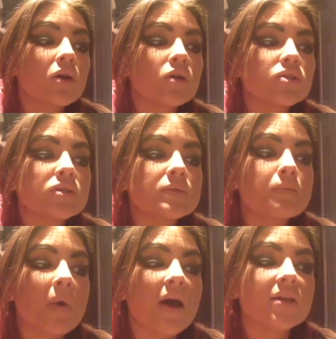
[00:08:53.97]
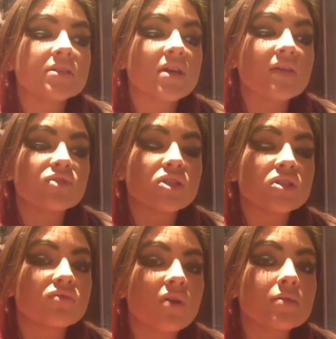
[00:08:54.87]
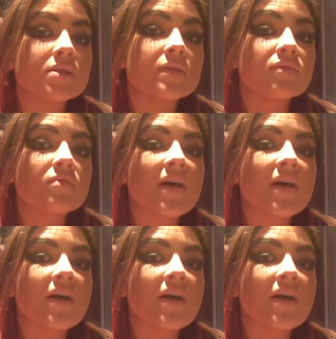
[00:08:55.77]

spiders have just erupted from our